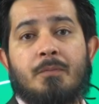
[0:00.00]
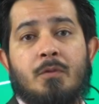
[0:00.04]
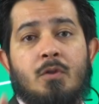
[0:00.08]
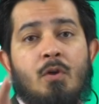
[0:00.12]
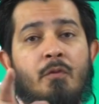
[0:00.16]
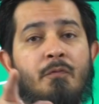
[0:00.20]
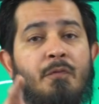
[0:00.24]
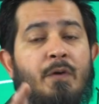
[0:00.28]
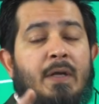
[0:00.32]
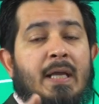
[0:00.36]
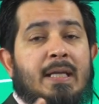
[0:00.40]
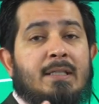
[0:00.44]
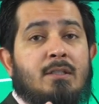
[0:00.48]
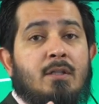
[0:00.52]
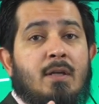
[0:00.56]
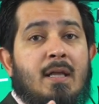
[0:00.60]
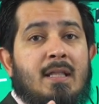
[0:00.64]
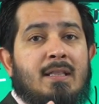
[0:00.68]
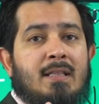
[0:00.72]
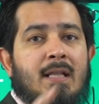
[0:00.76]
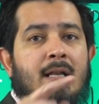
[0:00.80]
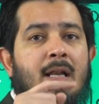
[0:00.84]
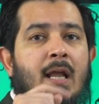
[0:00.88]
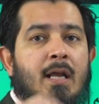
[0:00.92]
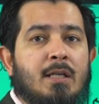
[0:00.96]
Don't forget to
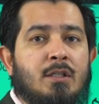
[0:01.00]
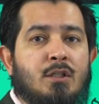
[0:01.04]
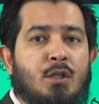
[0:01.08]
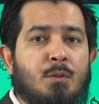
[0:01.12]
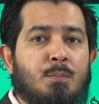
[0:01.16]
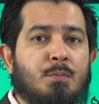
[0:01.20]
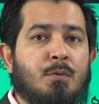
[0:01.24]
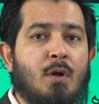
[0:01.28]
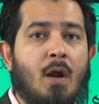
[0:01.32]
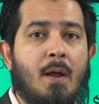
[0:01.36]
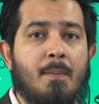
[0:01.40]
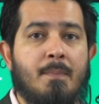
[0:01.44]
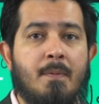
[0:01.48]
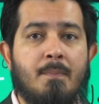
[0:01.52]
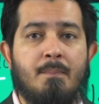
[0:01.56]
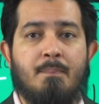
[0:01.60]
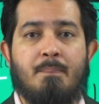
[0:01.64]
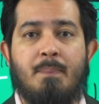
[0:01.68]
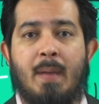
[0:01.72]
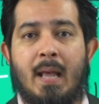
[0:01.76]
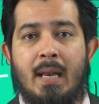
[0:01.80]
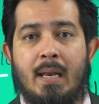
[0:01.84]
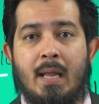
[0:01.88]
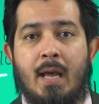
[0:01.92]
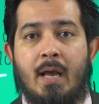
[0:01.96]
hit the like, subscribe,
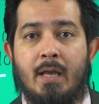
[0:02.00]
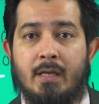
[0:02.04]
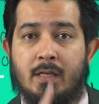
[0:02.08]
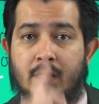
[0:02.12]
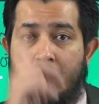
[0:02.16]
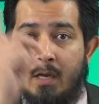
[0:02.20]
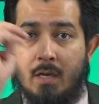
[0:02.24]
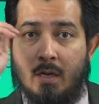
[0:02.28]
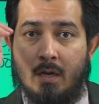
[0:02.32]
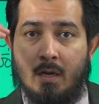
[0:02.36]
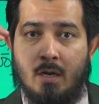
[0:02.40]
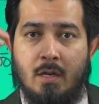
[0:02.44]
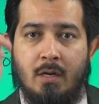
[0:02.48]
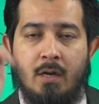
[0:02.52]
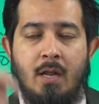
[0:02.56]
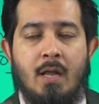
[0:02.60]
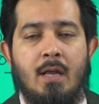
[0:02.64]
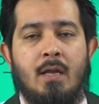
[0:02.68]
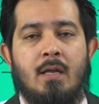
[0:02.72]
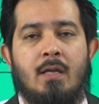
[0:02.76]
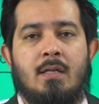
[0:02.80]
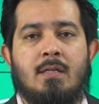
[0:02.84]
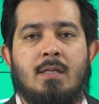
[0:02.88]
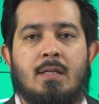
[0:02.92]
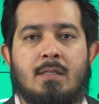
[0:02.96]
and bell icon.
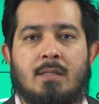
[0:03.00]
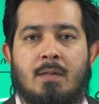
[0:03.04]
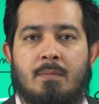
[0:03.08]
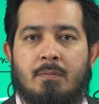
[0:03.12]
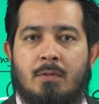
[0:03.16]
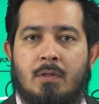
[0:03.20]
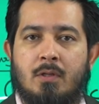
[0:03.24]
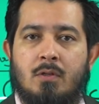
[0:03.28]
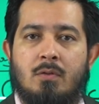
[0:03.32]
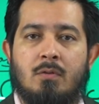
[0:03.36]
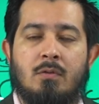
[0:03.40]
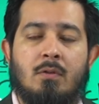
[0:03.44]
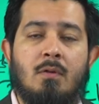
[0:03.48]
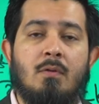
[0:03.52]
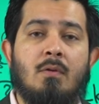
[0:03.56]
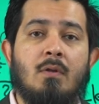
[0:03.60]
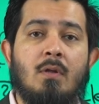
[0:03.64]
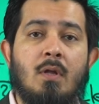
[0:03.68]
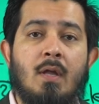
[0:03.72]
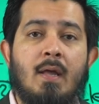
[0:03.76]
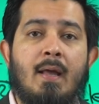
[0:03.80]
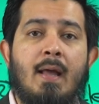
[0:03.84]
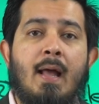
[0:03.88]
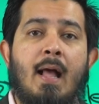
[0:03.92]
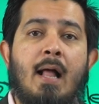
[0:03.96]
It does something to
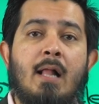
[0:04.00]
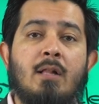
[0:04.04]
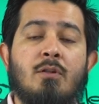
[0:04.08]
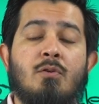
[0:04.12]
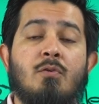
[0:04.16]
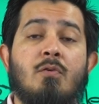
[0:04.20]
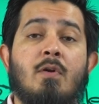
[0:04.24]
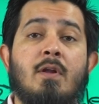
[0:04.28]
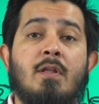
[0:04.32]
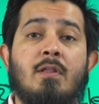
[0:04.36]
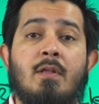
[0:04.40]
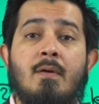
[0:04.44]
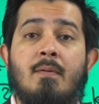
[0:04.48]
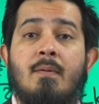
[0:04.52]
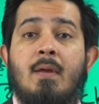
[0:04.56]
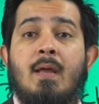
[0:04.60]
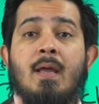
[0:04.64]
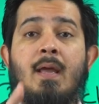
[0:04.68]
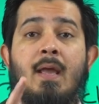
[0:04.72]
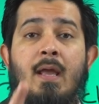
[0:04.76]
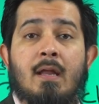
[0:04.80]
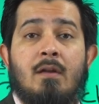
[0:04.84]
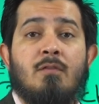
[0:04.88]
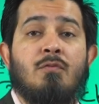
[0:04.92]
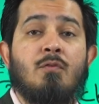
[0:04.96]
the algorithm.
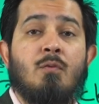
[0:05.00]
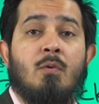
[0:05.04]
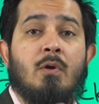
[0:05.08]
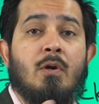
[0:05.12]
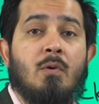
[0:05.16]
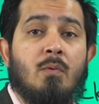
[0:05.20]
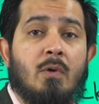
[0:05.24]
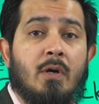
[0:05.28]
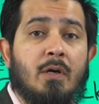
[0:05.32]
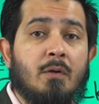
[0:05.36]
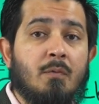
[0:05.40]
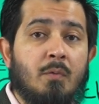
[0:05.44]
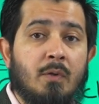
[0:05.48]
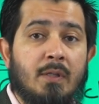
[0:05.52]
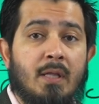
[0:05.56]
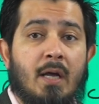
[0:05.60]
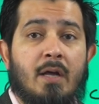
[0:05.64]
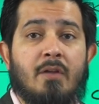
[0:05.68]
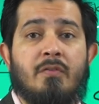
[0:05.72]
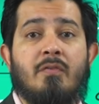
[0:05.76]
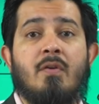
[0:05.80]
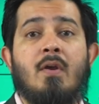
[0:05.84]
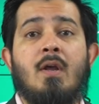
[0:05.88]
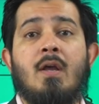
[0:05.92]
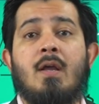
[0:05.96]
And if you want to work with
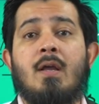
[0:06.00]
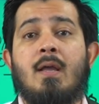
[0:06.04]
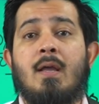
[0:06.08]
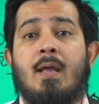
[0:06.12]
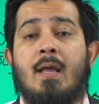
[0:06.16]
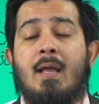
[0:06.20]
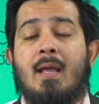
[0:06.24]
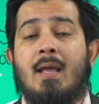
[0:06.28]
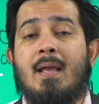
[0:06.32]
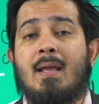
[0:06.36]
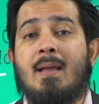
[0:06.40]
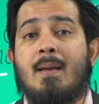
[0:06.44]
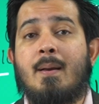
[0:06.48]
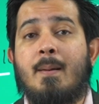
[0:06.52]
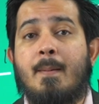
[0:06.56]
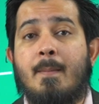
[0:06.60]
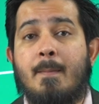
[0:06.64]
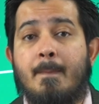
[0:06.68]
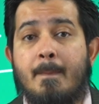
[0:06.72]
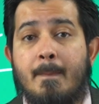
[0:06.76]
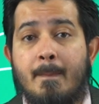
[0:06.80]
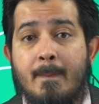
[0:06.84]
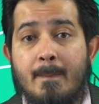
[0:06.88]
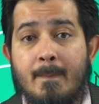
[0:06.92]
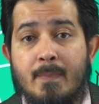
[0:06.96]
us,
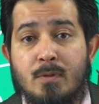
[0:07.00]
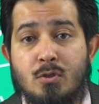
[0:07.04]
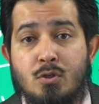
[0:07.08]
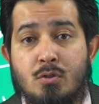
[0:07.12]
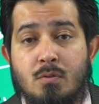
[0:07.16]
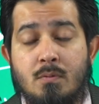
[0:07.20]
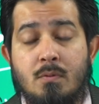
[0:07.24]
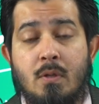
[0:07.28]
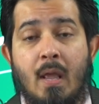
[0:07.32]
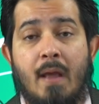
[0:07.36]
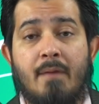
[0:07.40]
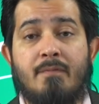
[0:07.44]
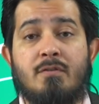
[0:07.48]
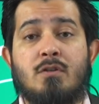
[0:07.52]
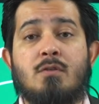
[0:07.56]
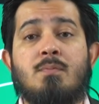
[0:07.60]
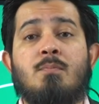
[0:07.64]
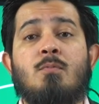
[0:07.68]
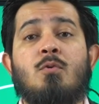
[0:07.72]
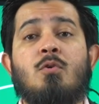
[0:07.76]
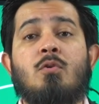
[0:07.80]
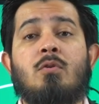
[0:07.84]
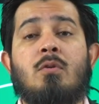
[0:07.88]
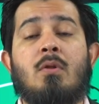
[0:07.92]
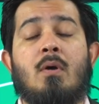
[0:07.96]
have a
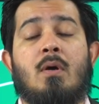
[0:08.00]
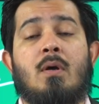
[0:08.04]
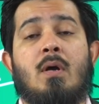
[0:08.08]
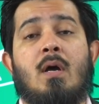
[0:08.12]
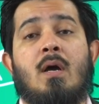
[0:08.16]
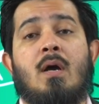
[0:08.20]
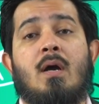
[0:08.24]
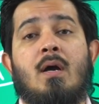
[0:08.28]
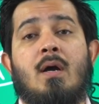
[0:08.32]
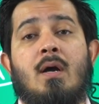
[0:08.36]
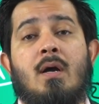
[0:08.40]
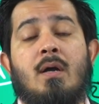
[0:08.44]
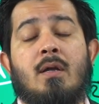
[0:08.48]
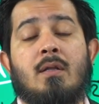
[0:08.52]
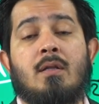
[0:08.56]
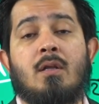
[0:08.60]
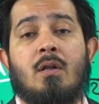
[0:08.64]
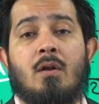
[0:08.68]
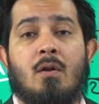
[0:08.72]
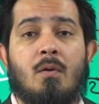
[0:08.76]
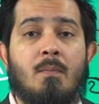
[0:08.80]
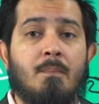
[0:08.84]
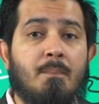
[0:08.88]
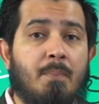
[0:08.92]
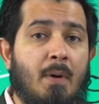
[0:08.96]
smooth
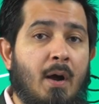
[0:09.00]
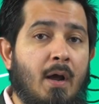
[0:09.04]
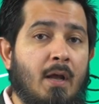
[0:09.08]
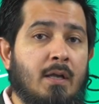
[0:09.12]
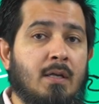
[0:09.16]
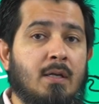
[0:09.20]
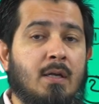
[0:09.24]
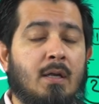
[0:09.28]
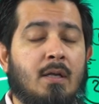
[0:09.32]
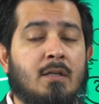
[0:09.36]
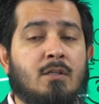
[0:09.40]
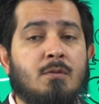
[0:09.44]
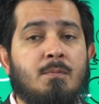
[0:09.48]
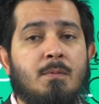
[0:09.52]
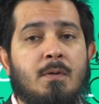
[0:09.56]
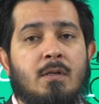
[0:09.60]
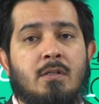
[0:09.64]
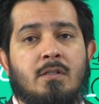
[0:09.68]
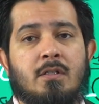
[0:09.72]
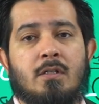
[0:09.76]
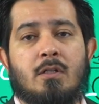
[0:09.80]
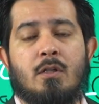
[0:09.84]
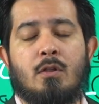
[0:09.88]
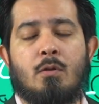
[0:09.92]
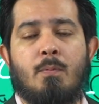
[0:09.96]
buying
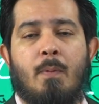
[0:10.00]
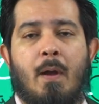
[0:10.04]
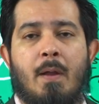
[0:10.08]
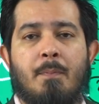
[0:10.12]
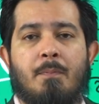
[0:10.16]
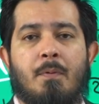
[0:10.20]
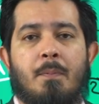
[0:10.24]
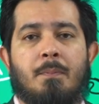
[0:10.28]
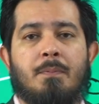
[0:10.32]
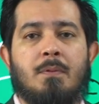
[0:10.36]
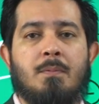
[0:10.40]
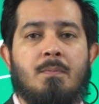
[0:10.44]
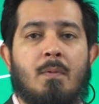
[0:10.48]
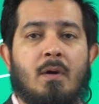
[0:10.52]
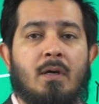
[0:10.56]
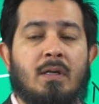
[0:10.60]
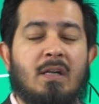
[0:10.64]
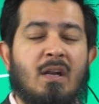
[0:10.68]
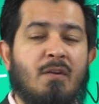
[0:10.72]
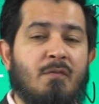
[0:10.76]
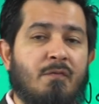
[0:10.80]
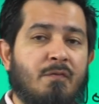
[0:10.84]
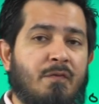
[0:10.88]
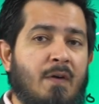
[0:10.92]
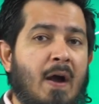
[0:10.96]
experience in the Dubai property
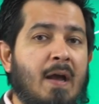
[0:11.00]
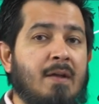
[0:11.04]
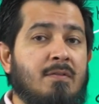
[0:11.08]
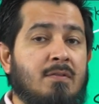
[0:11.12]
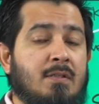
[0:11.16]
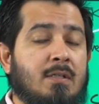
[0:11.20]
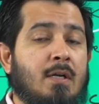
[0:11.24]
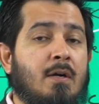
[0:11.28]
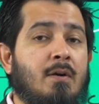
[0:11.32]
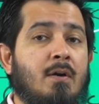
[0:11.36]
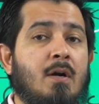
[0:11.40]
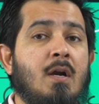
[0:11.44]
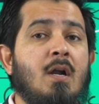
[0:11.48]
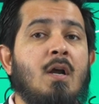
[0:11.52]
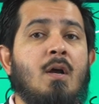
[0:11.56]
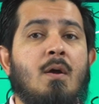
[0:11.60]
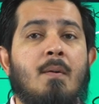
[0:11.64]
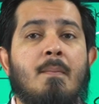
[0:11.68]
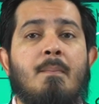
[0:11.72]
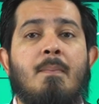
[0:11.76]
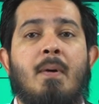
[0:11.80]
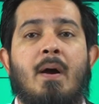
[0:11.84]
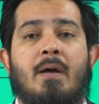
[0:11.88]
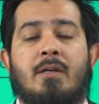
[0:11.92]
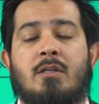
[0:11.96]
market, a 5-star
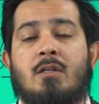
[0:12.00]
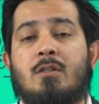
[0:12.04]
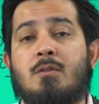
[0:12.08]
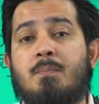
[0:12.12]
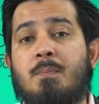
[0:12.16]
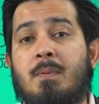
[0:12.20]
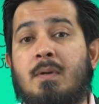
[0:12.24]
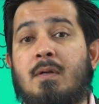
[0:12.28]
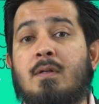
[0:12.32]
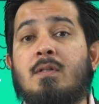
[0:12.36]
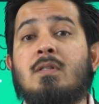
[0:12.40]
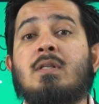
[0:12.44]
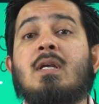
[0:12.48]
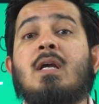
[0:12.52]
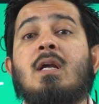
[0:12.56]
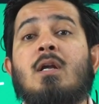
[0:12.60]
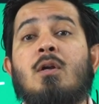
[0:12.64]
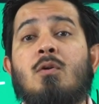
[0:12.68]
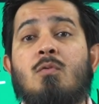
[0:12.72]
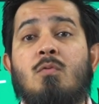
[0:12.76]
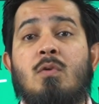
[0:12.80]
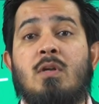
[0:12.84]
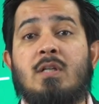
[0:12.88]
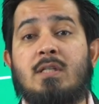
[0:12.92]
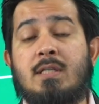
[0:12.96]
buying experience,
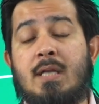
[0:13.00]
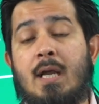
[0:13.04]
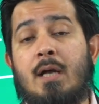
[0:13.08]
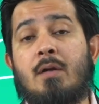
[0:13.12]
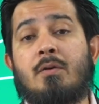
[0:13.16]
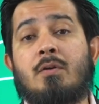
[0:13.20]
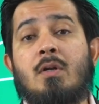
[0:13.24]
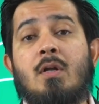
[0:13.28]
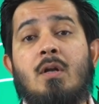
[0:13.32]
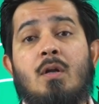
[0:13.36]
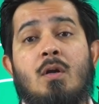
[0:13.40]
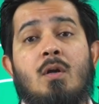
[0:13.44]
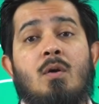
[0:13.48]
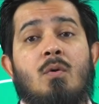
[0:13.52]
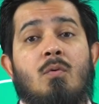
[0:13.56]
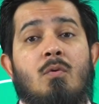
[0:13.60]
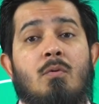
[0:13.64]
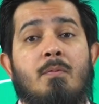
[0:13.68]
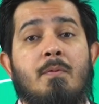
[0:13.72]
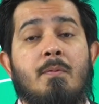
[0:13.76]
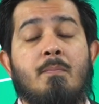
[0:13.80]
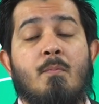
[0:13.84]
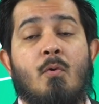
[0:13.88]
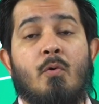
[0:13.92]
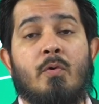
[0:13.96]
reach out.
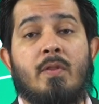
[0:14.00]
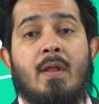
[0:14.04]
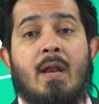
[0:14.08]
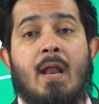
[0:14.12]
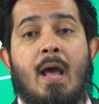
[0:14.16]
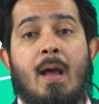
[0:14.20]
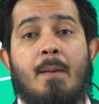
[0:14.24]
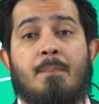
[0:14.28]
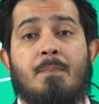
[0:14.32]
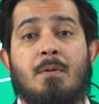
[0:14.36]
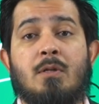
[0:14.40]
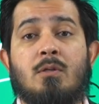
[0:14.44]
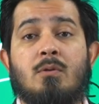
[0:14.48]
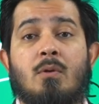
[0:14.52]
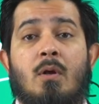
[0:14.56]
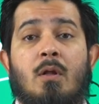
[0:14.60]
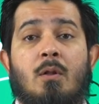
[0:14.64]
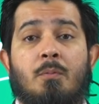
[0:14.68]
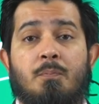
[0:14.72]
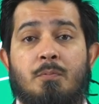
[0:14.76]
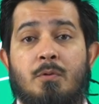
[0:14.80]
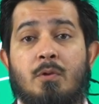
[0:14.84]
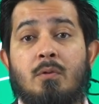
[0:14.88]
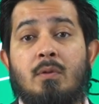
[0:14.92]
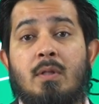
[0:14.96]
We'll be more than happy to
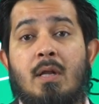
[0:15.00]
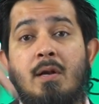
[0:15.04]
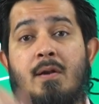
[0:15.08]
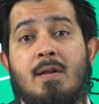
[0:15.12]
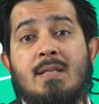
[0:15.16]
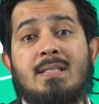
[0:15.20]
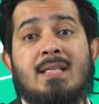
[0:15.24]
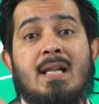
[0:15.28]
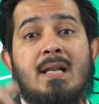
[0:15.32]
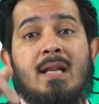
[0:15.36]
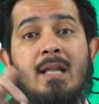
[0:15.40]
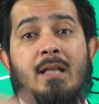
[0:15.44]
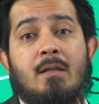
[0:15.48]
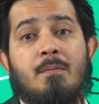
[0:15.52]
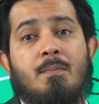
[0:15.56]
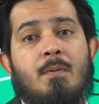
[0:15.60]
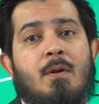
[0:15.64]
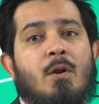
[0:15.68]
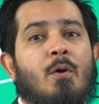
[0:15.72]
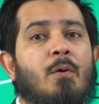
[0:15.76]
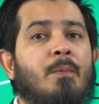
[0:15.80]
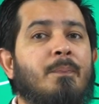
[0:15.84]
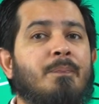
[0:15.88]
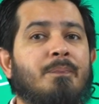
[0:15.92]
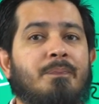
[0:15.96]
help you. There is a link
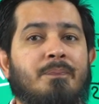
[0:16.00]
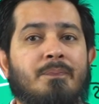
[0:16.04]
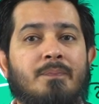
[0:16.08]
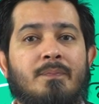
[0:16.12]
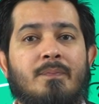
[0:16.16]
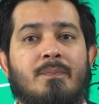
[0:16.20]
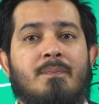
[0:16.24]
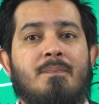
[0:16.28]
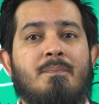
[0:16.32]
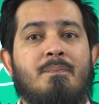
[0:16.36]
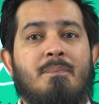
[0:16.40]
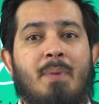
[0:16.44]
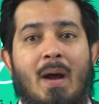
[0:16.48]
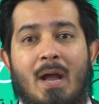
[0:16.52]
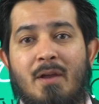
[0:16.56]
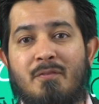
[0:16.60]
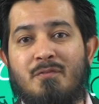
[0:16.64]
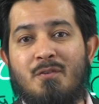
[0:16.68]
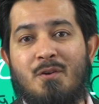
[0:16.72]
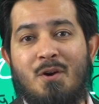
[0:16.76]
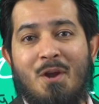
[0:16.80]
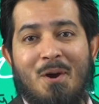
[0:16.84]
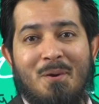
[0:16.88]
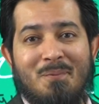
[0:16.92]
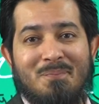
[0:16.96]
below. Bye
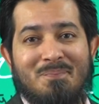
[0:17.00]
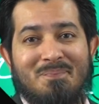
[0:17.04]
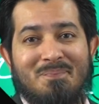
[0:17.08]
for now.